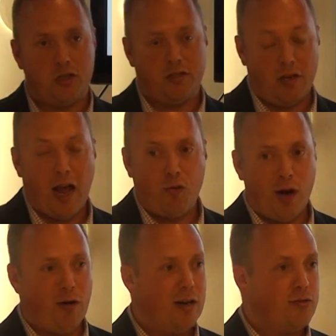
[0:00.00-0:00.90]
She's not
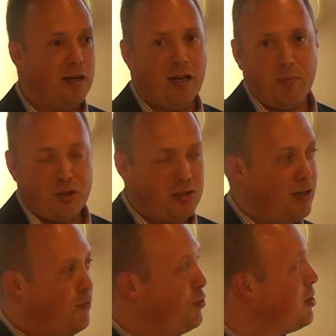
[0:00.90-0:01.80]
quite graduated yet, but she's
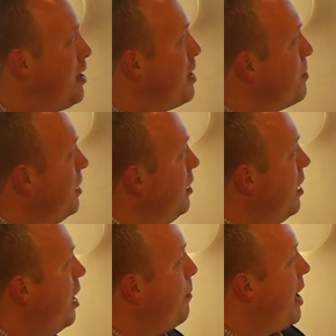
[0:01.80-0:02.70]
on full time.
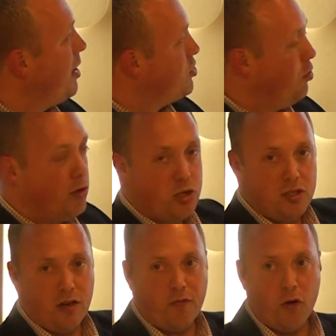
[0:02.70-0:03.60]
Alex Irwin.
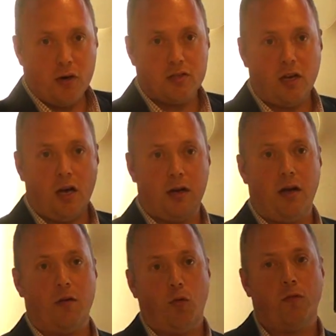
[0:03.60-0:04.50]
She's going to focus
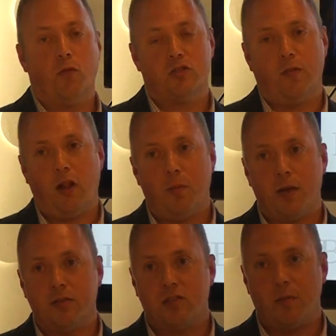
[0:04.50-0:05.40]
on workforce
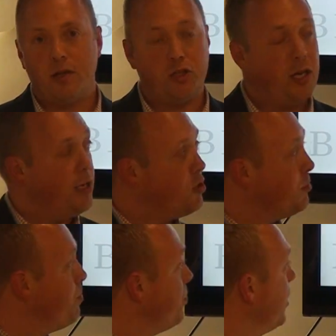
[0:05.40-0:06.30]
development and STEM education.